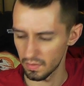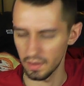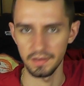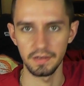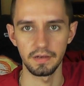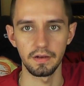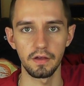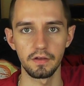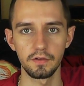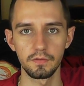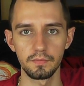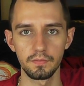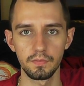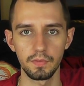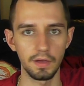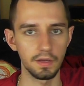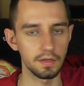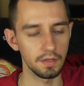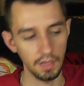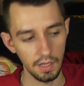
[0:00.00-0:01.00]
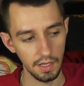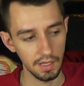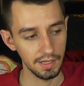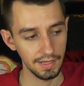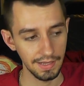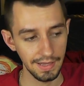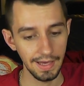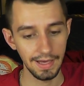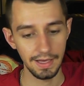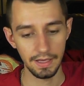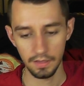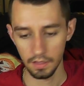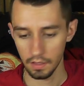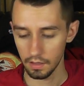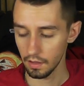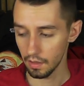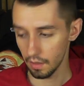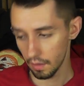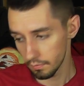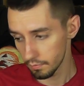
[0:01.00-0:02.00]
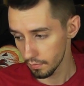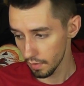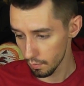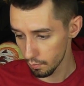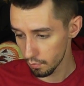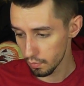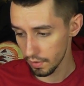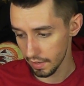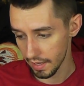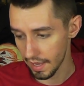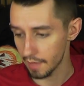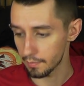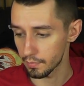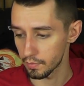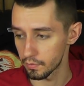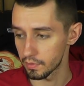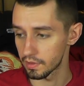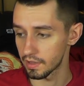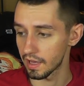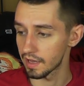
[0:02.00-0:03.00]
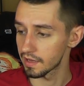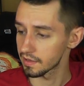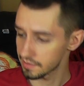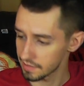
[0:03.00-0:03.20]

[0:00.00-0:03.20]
I don't know, but yeah, I'm pretty happy with that,